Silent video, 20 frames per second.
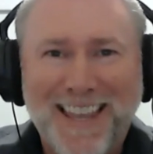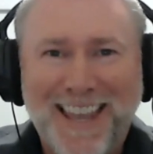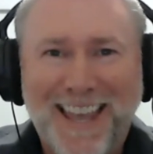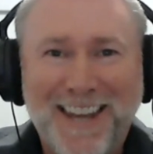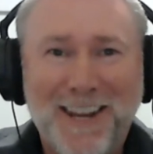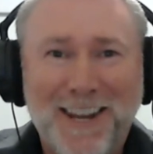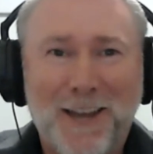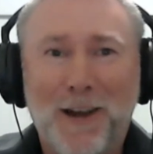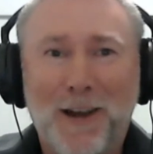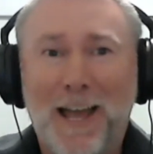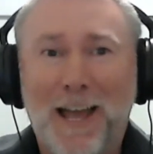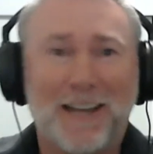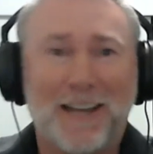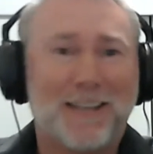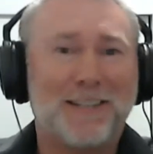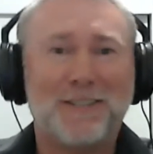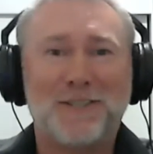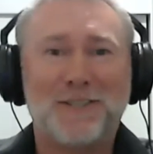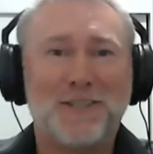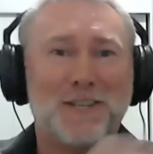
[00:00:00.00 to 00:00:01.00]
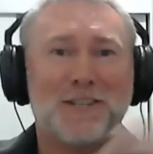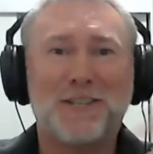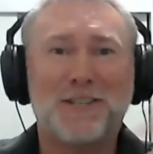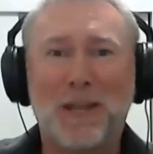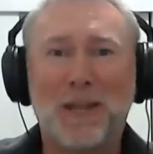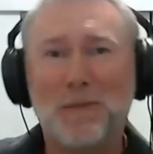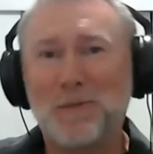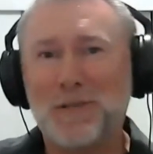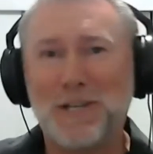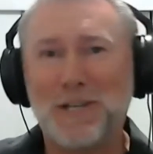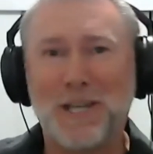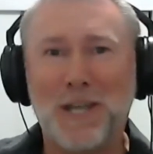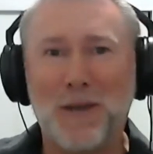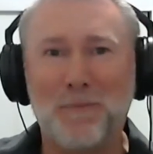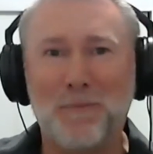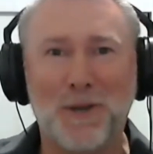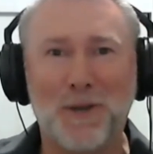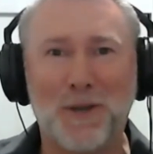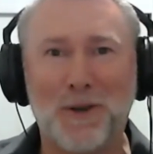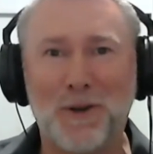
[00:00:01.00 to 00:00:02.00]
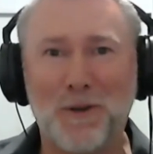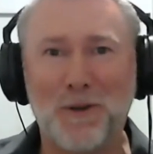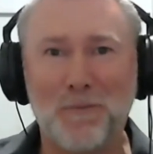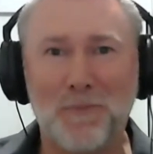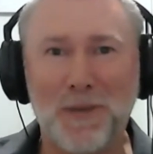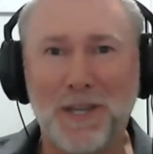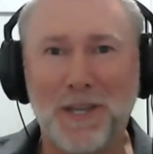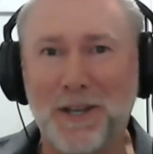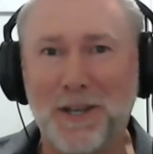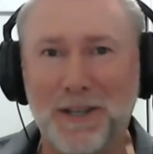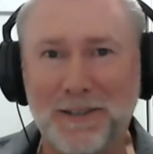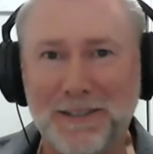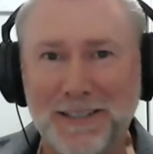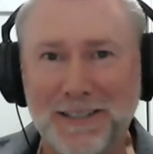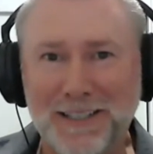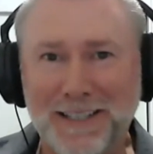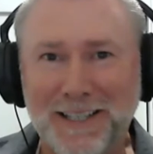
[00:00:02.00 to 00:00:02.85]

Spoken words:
And our luck just seems to get bigger and bigger.